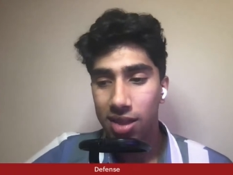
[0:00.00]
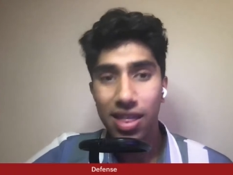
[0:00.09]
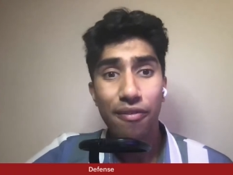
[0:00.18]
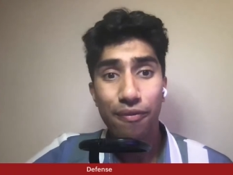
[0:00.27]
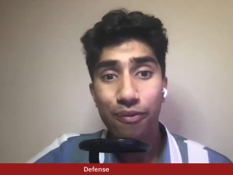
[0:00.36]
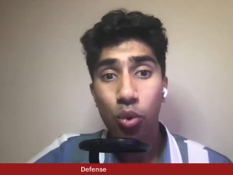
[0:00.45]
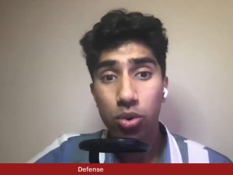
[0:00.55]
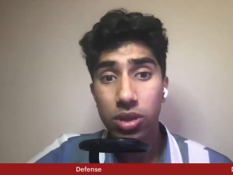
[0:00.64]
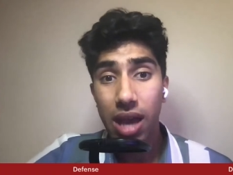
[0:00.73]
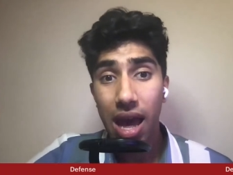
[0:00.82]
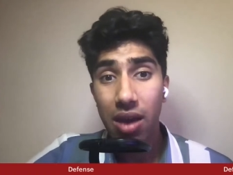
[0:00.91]
That
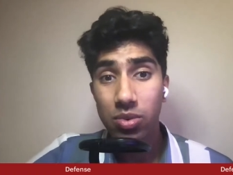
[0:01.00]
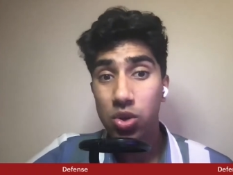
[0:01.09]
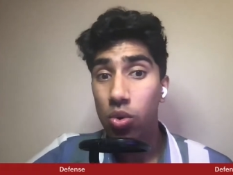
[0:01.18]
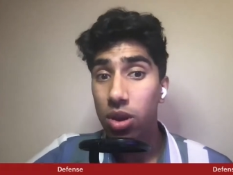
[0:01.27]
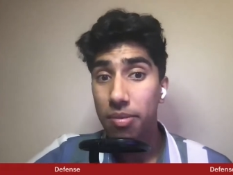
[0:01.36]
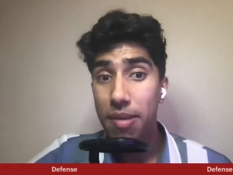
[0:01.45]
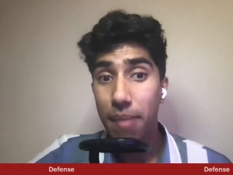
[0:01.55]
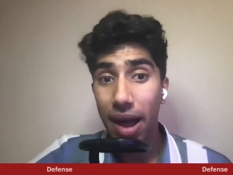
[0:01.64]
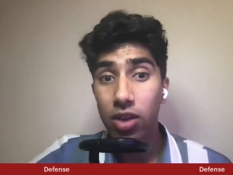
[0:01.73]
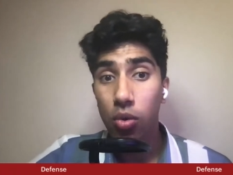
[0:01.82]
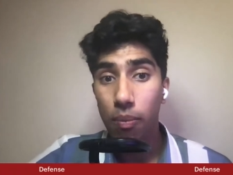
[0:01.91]
4th guy was going to be
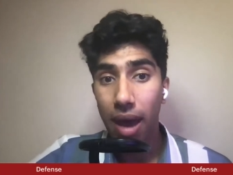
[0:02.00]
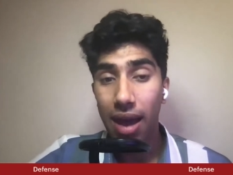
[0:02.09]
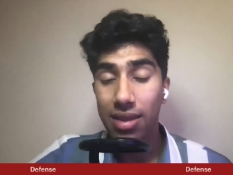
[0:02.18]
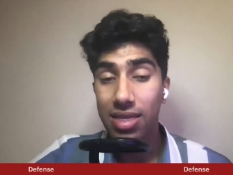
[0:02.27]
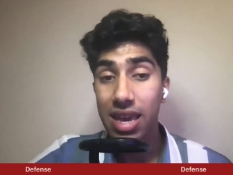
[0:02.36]
Michael Mack,